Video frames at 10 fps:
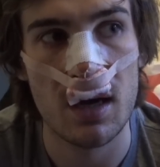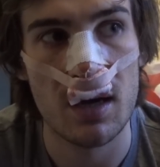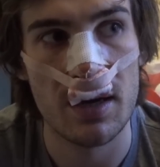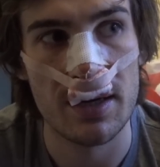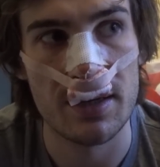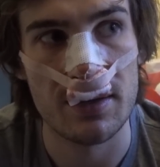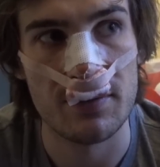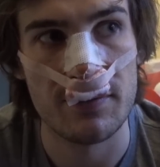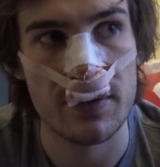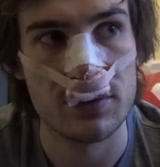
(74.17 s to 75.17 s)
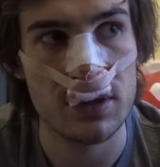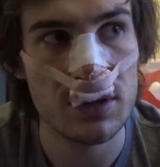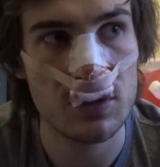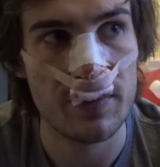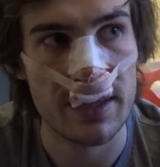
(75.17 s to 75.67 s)
I felt a
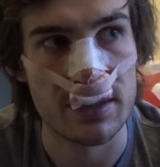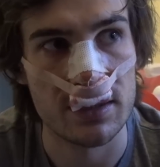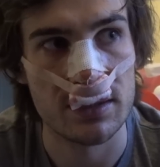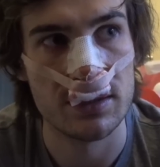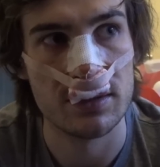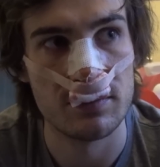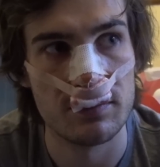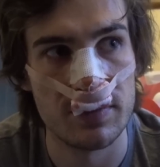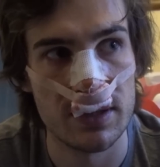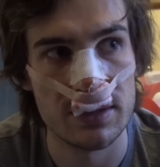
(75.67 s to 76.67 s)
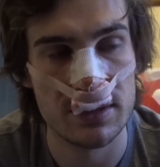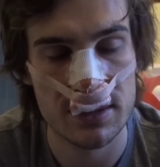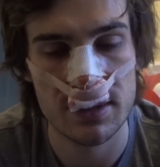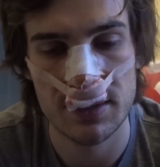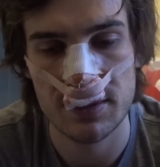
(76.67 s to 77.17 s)
little better, but
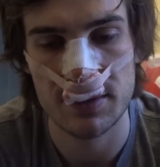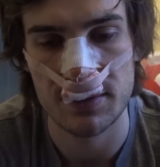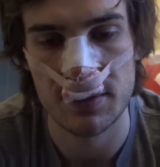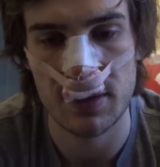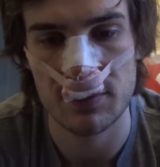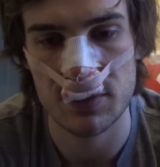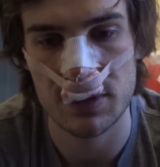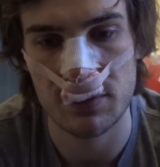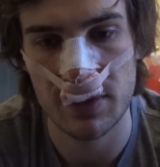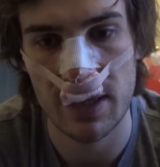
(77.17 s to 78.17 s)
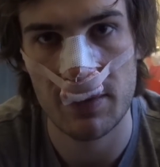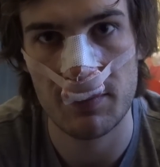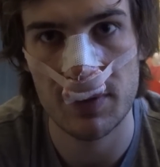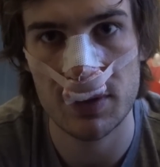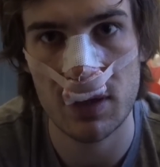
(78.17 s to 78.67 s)
the nerves were still there.
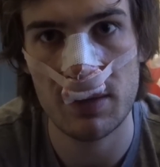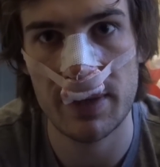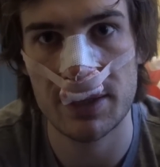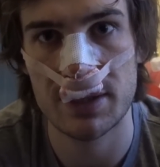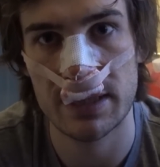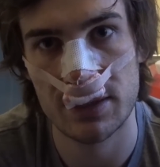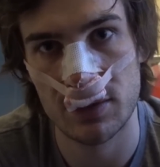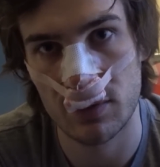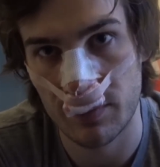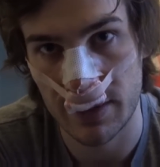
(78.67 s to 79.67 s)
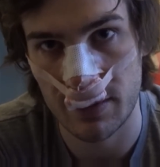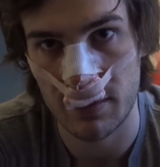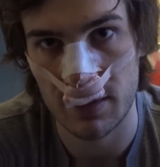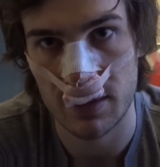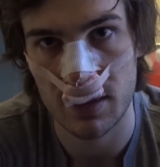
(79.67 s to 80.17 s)
By the time I'd actually entered the operating
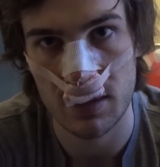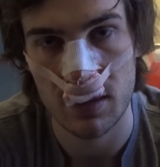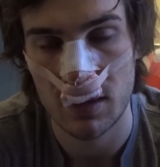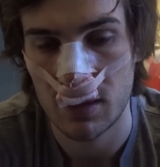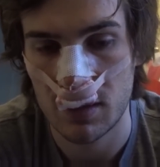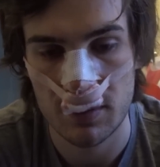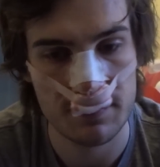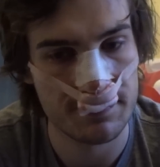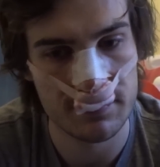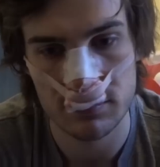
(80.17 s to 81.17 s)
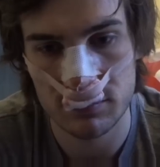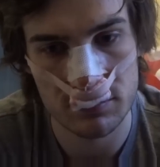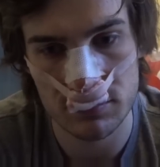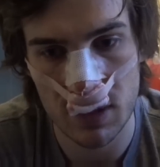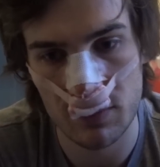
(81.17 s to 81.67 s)
theatre,
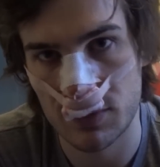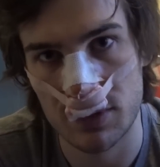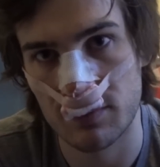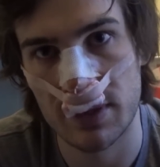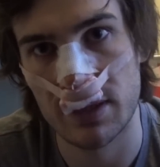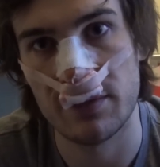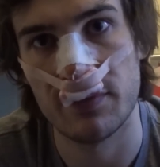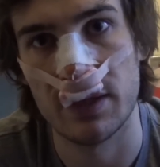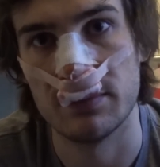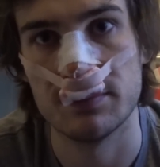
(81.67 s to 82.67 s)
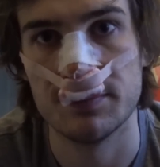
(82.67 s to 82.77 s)
I was completely fine.